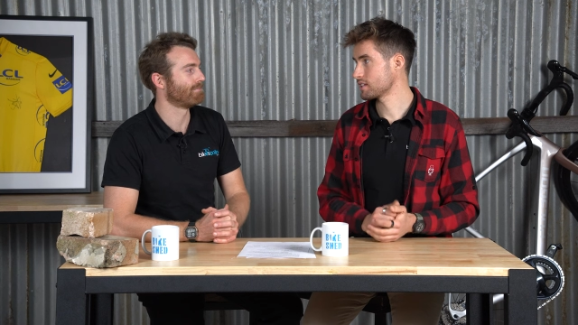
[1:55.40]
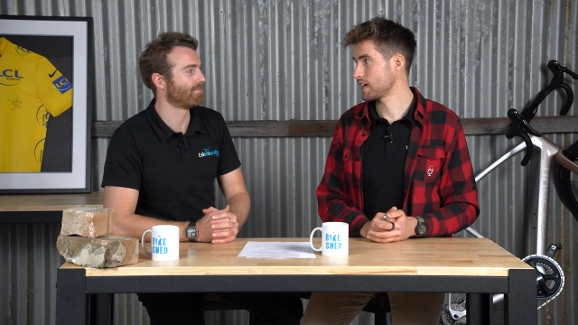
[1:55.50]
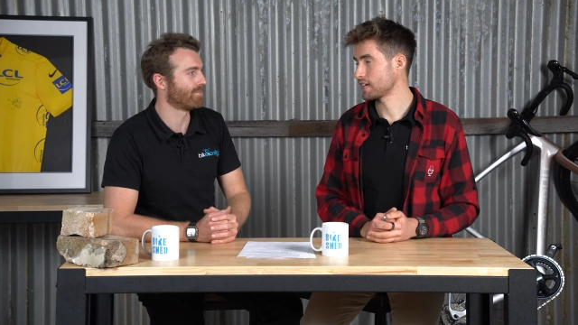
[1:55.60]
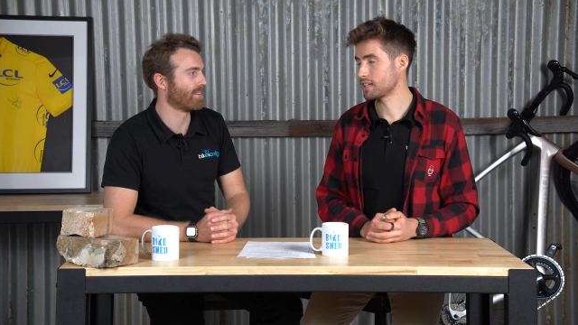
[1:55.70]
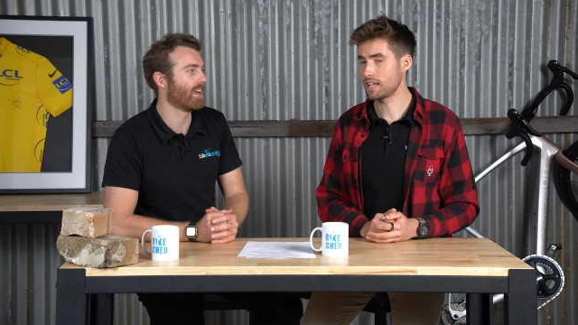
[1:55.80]

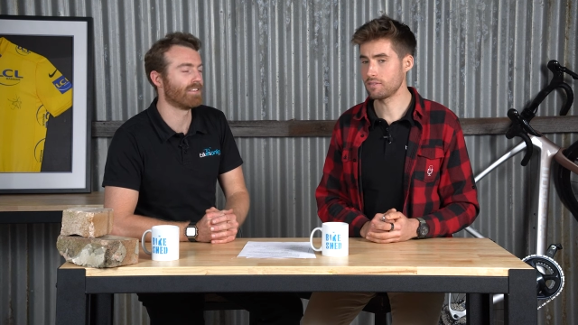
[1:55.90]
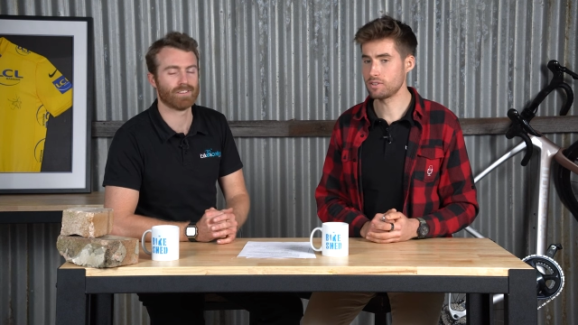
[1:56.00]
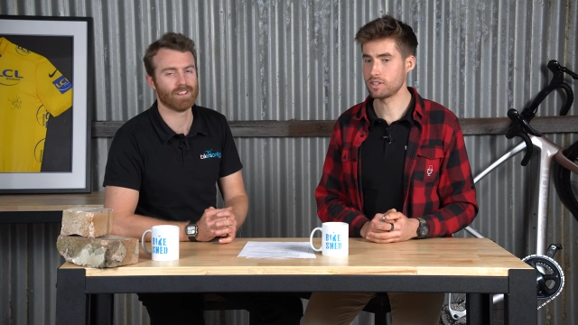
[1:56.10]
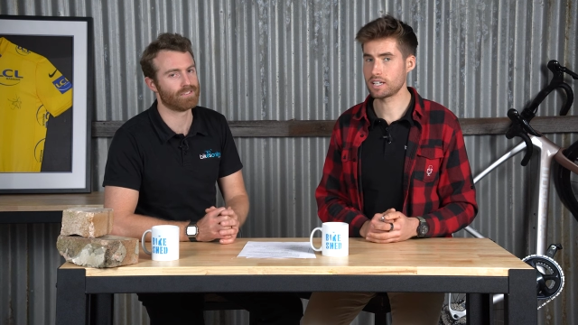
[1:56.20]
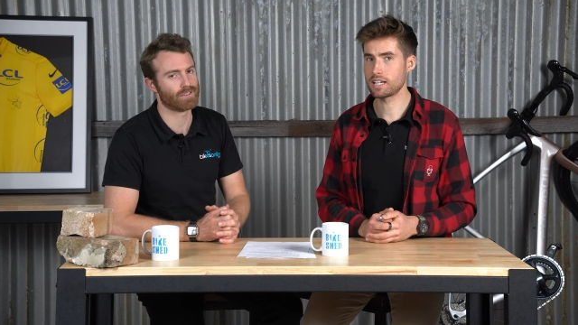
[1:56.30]
Speaker 1: like yeah, if
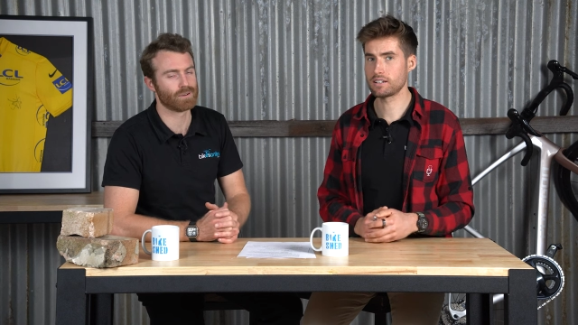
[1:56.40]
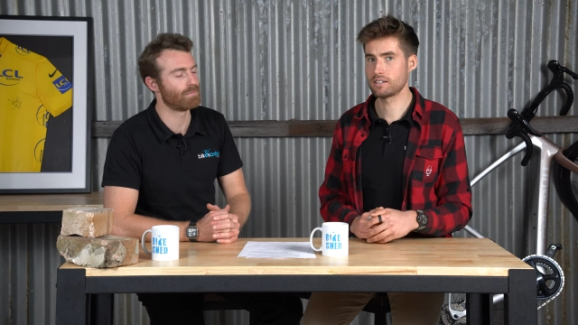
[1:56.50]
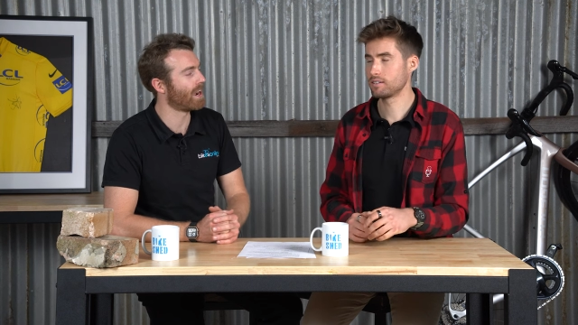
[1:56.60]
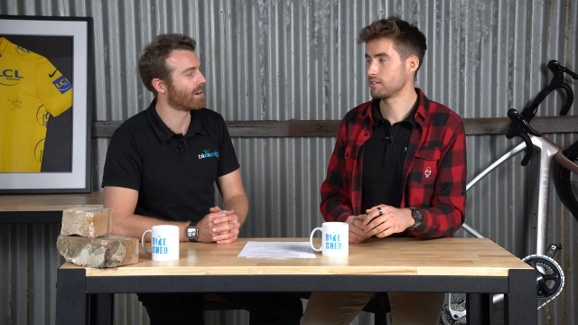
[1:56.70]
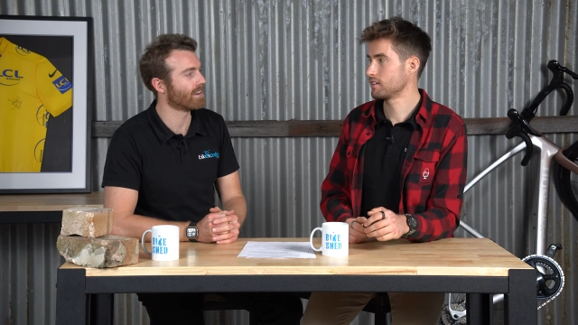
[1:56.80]
you look at good
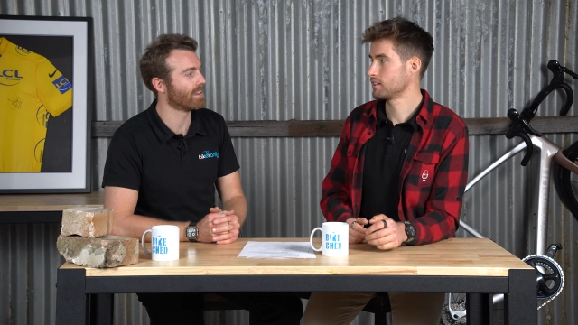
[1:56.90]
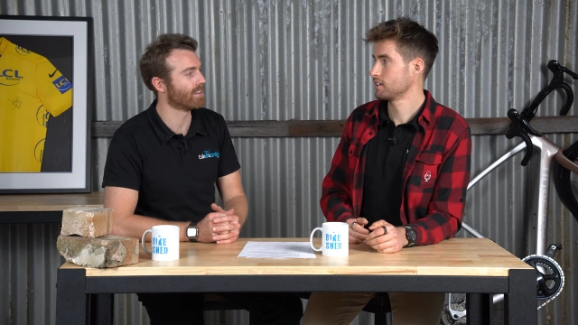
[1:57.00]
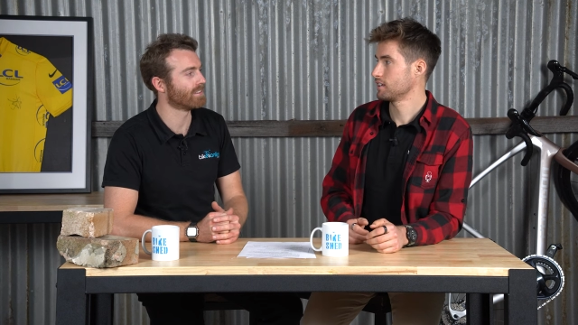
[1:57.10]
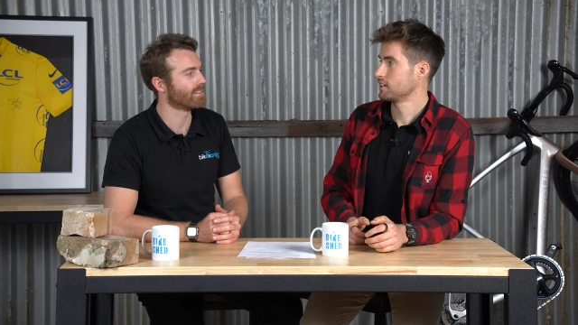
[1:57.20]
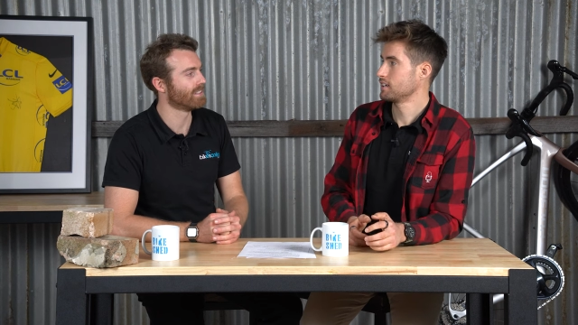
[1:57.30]

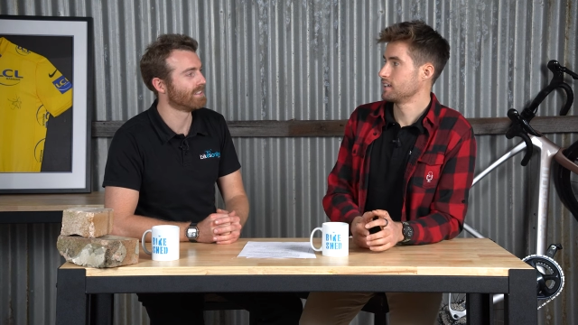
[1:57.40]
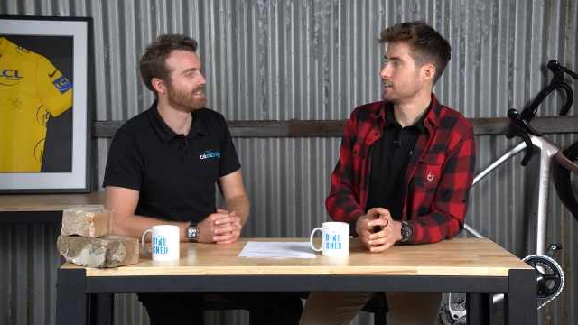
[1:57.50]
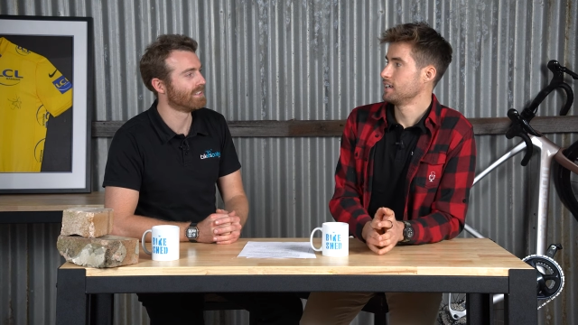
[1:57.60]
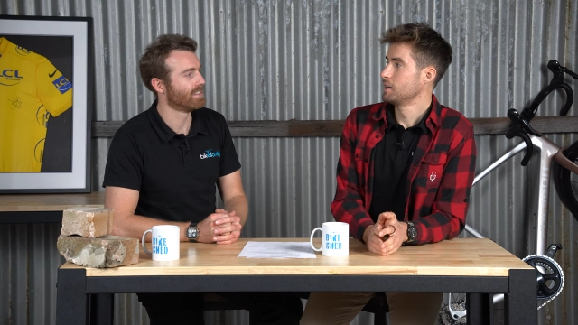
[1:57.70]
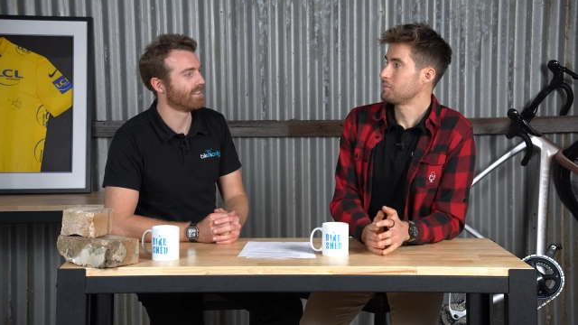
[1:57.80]
marketing,
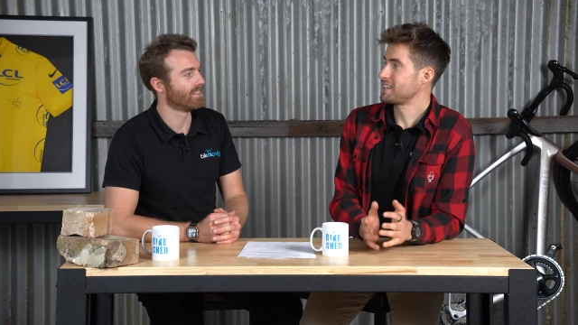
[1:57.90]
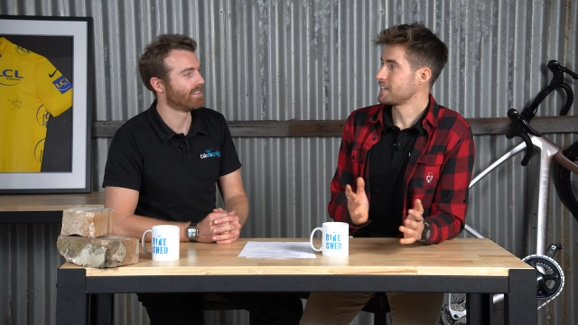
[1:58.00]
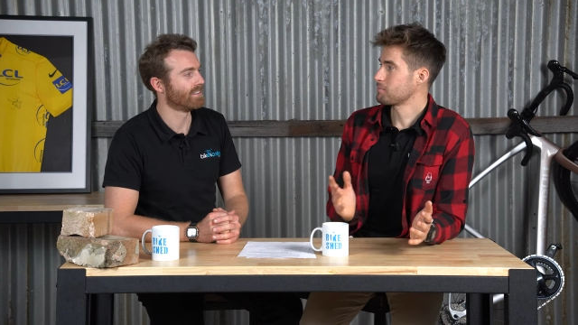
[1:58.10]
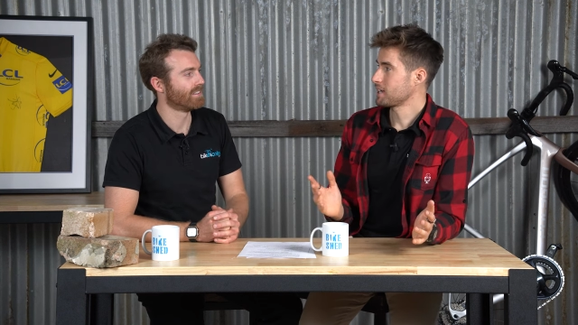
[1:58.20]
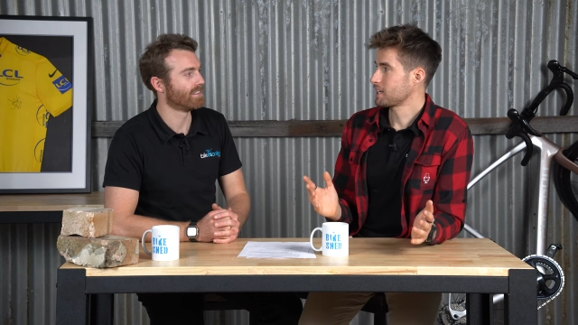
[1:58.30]
but they
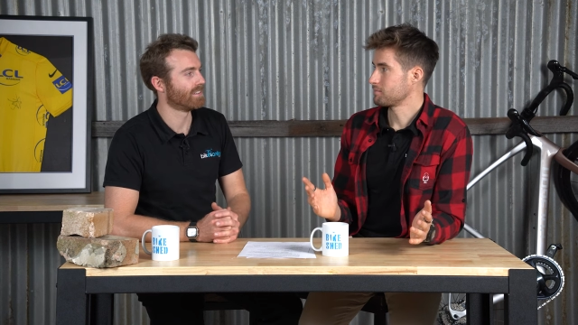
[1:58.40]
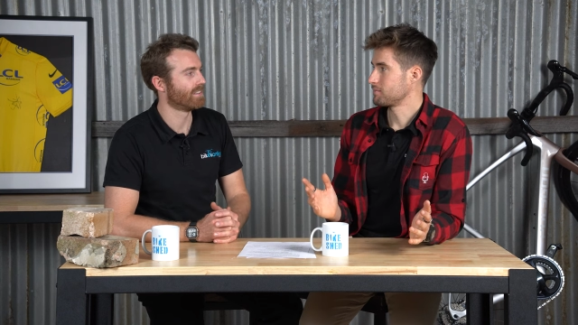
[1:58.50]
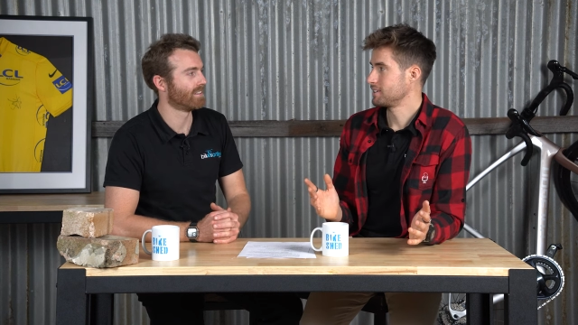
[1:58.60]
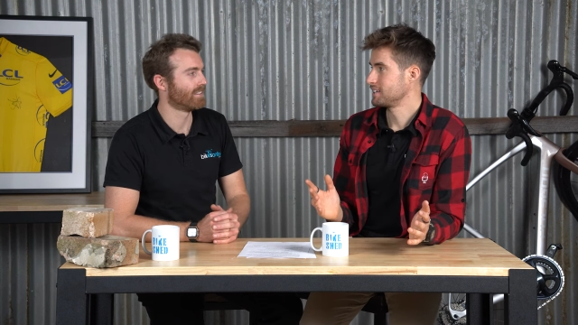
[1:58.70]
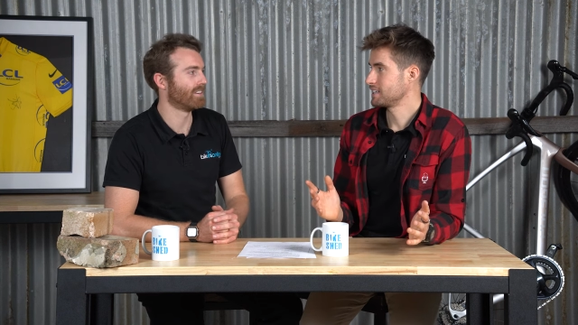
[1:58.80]
didn't pick him.